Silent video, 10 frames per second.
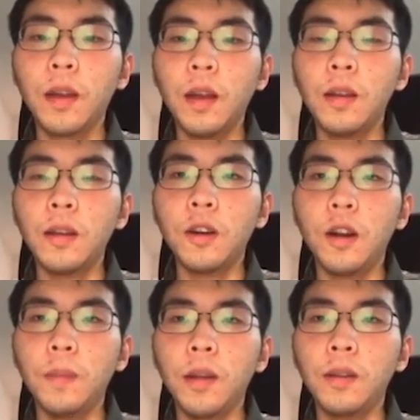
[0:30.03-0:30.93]
At that
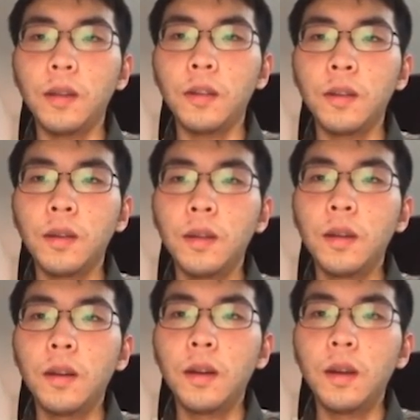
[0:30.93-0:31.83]
time, it's that
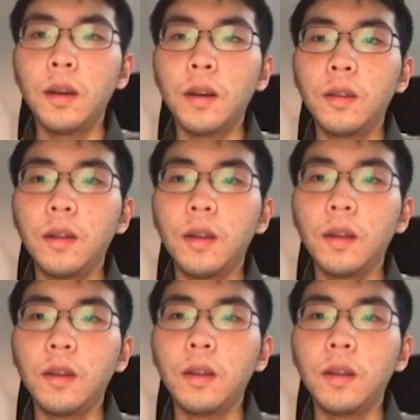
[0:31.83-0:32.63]
the